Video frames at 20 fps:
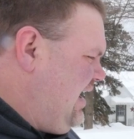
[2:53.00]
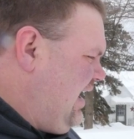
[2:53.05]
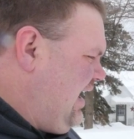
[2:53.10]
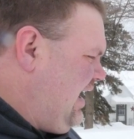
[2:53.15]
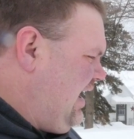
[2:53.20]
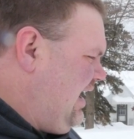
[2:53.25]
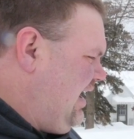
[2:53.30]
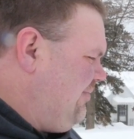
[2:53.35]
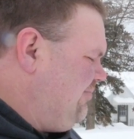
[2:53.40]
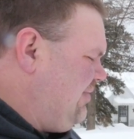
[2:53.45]

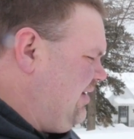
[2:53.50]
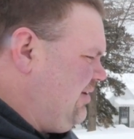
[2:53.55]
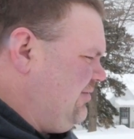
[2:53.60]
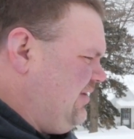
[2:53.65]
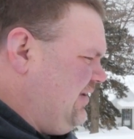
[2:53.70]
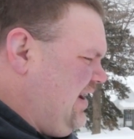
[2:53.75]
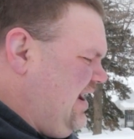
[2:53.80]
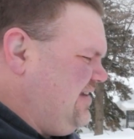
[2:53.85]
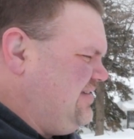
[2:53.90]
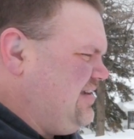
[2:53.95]
Now,
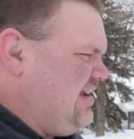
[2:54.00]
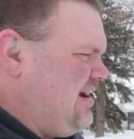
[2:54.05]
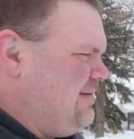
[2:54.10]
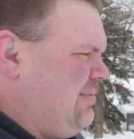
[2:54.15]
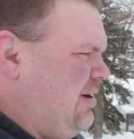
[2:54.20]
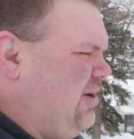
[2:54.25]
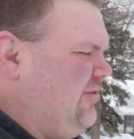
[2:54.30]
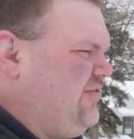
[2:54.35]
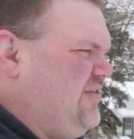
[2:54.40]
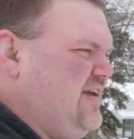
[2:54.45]
the nice thing
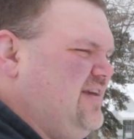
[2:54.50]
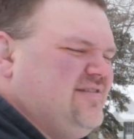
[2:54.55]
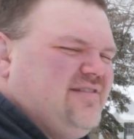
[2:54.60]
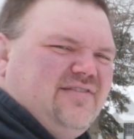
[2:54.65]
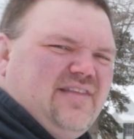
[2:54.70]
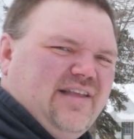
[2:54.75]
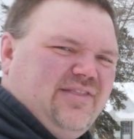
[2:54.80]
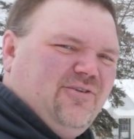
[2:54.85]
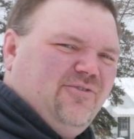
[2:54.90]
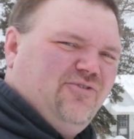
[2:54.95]
about these
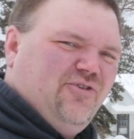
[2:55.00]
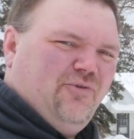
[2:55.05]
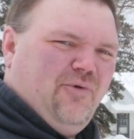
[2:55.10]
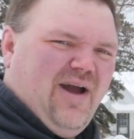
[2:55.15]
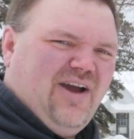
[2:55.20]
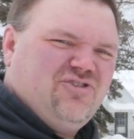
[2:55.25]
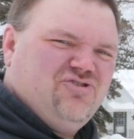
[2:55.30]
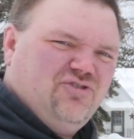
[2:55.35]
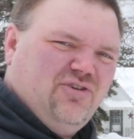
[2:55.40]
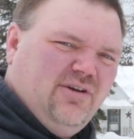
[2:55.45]
is that they're
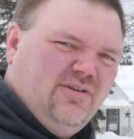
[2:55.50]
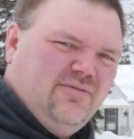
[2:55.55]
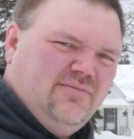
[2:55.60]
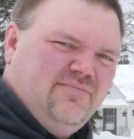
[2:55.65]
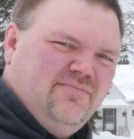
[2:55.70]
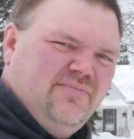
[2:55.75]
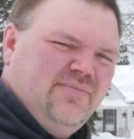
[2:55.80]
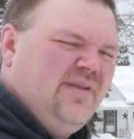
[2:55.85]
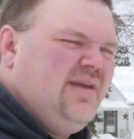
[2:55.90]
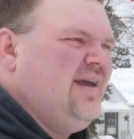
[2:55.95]
directional.
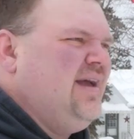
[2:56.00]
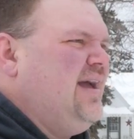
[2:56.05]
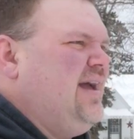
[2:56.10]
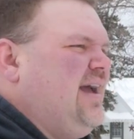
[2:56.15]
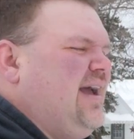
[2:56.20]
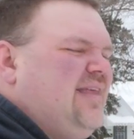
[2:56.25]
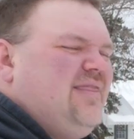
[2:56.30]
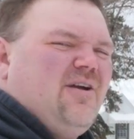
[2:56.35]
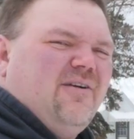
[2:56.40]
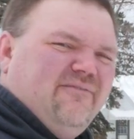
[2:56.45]

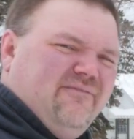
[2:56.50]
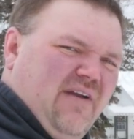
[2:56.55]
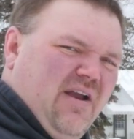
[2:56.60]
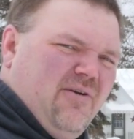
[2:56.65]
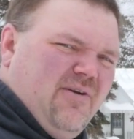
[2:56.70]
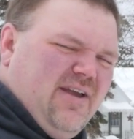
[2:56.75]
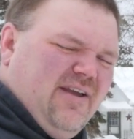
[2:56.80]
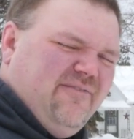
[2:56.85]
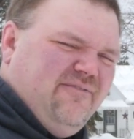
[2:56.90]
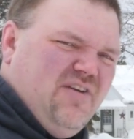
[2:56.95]
They're
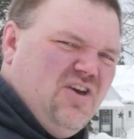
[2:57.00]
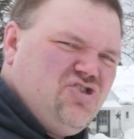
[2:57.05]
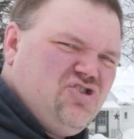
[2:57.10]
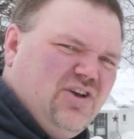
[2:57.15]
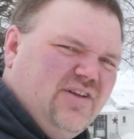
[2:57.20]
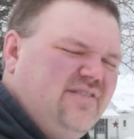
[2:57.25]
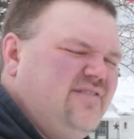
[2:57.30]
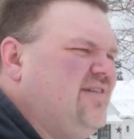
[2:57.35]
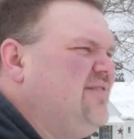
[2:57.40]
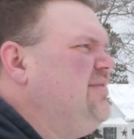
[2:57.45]
very
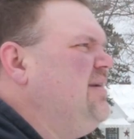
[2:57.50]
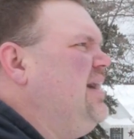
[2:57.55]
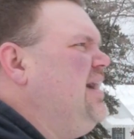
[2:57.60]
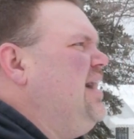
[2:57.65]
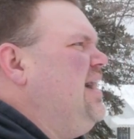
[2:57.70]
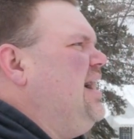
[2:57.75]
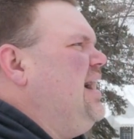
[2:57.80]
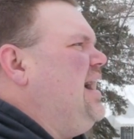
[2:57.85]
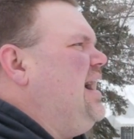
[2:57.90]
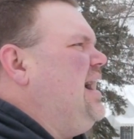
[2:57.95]
efficient.
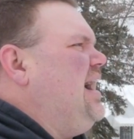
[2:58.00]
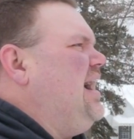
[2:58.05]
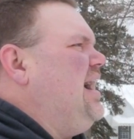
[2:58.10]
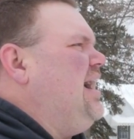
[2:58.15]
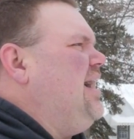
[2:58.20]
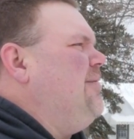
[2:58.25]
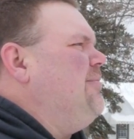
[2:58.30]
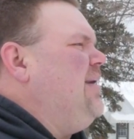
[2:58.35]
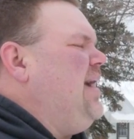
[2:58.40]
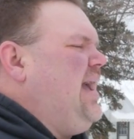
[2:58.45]

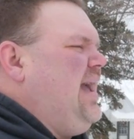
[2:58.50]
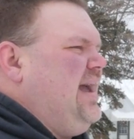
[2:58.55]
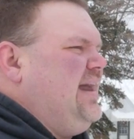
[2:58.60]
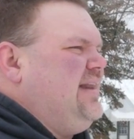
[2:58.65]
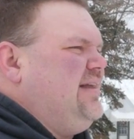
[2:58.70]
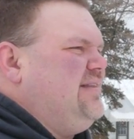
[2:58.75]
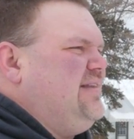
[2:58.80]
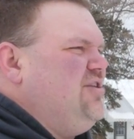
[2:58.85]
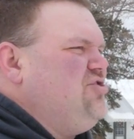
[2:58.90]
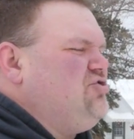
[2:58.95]

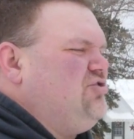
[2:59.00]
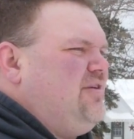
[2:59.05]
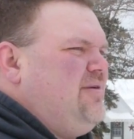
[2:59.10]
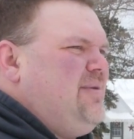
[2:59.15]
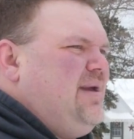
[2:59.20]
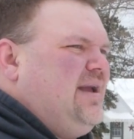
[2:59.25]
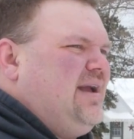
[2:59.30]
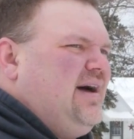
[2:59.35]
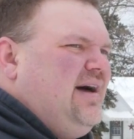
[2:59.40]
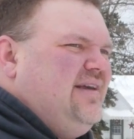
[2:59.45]
And
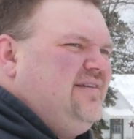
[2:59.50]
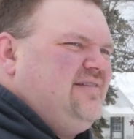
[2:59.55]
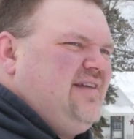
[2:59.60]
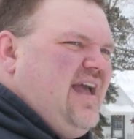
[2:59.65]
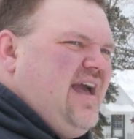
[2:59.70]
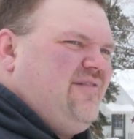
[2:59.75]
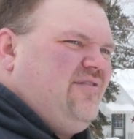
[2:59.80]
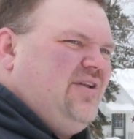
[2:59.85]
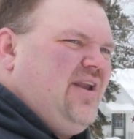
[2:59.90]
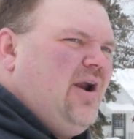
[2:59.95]
additionally, because
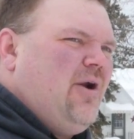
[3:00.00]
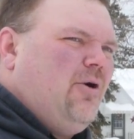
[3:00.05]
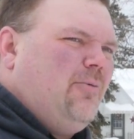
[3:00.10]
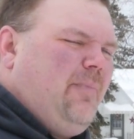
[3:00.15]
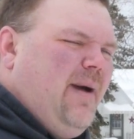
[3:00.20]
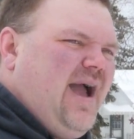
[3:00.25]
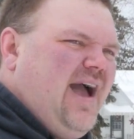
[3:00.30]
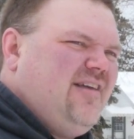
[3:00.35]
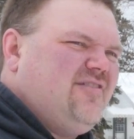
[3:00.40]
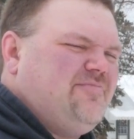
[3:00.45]
they have a narrow
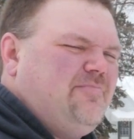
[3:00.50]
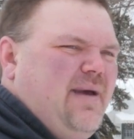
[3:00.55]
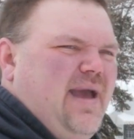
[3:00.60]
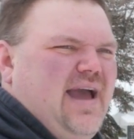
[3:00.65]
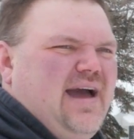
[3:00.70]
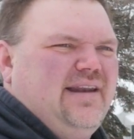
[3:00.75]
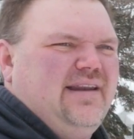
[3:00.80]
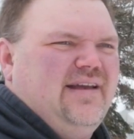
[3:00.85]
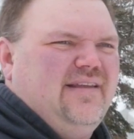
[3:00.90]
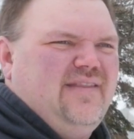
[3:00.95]

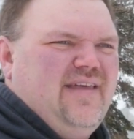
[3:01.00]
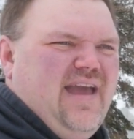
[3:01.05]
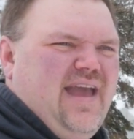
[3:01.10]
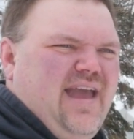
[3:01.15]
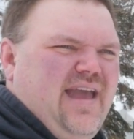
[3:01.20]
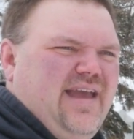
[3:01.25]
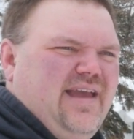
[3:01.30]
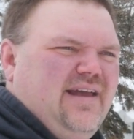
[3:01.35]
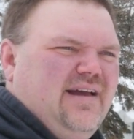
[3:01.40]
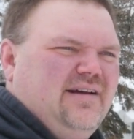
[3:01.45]
passband,
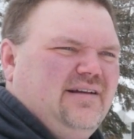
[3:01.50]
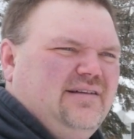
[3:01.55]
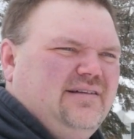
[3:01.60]
they